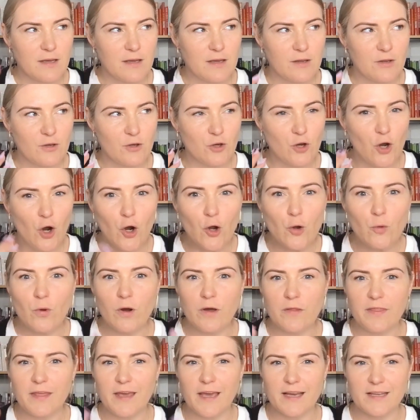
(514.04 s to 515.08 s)
know
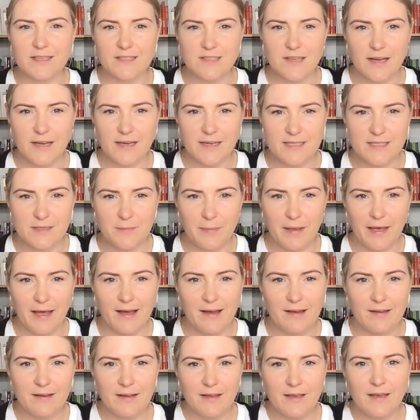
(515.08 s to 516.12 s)
what the anxiety is
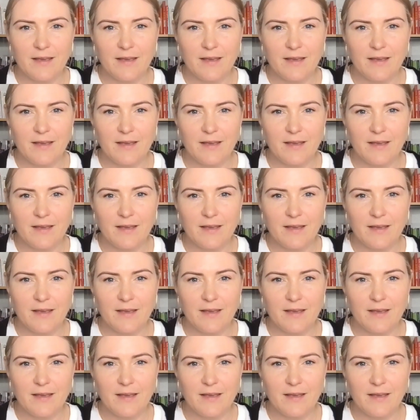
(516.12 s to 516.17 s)
about.